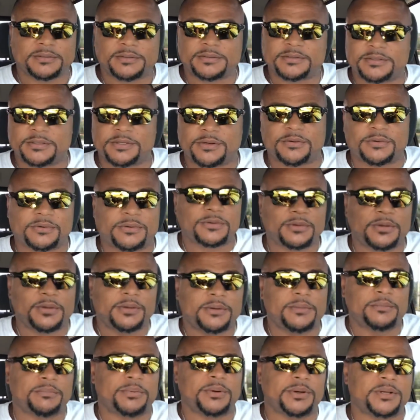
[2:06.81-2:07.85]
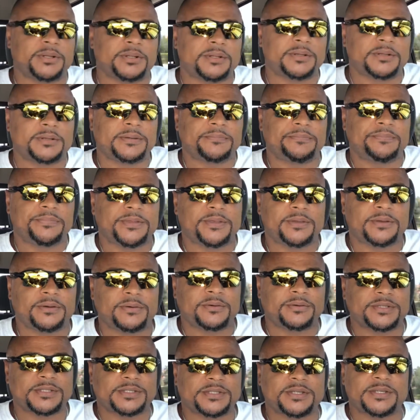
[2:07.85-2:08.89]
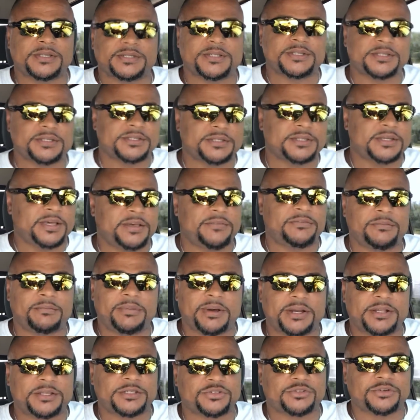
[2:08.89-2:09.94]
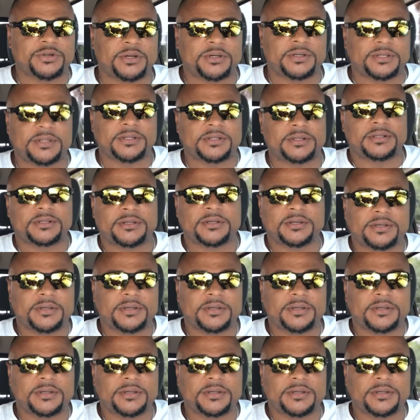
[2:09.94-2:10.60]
So, but, it's just everybody's struggling